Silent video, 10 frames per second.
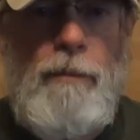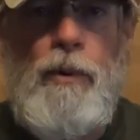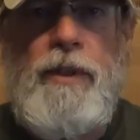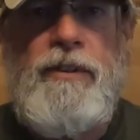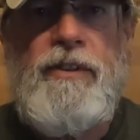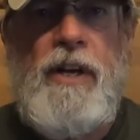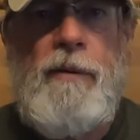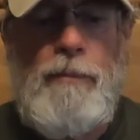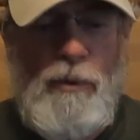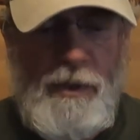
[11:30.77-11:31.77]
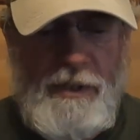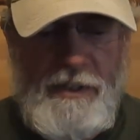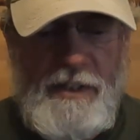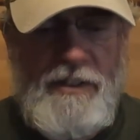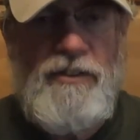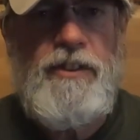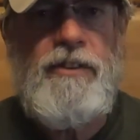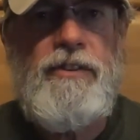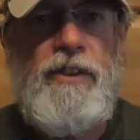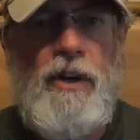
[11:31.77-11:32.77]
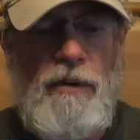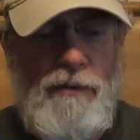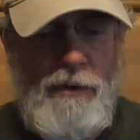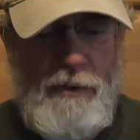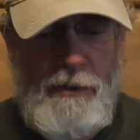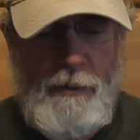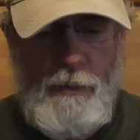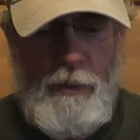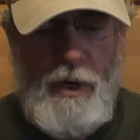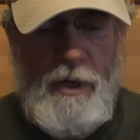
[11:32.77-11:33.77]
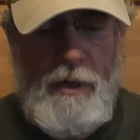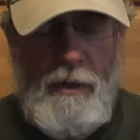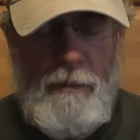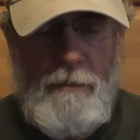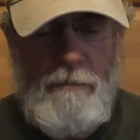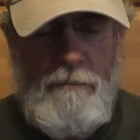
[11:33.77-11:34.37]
point, stop point, distance covered, what